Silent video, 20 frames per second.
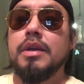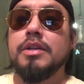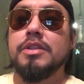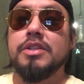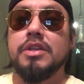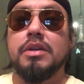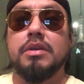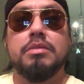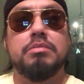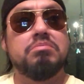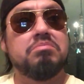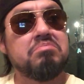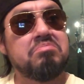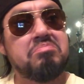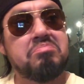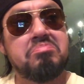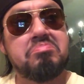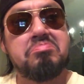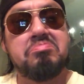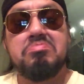So
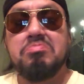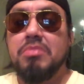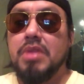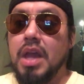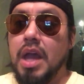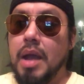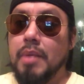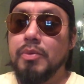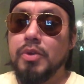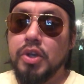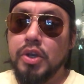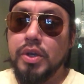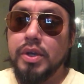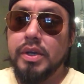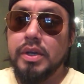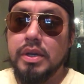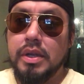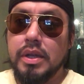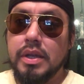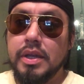I'm
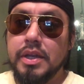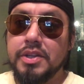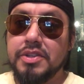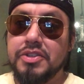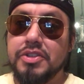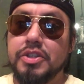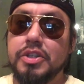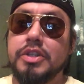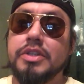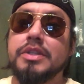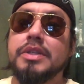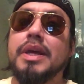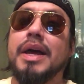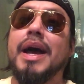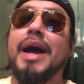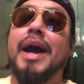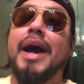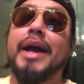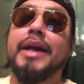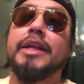good. It's just
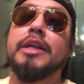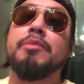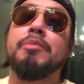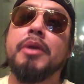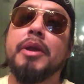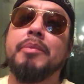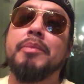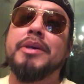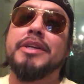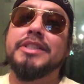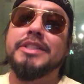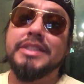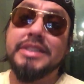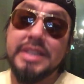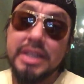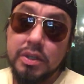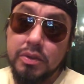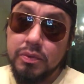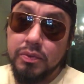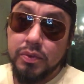I need to make
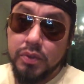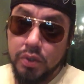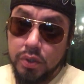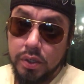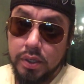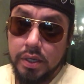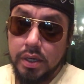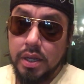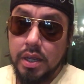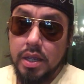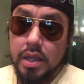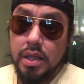myself good.